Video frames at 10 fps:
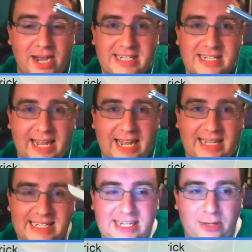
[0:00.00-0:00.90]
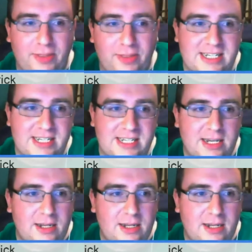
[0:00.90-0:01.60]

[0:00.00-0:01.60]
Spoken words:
You guys can steal this.